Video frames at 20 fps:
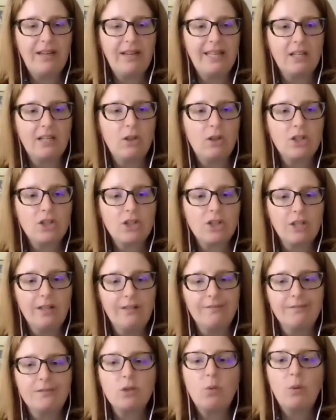I had a cushion
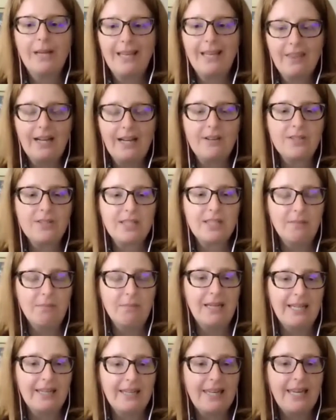of twenty thousand in
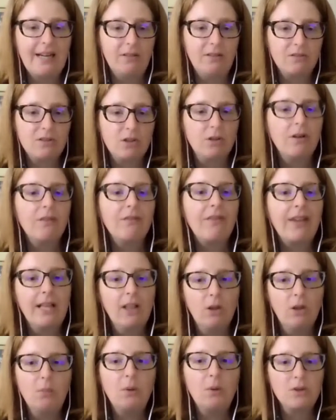my account or
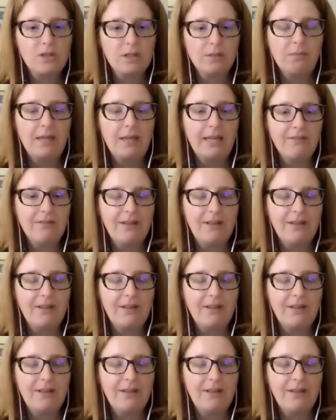available to mm-hmm. me.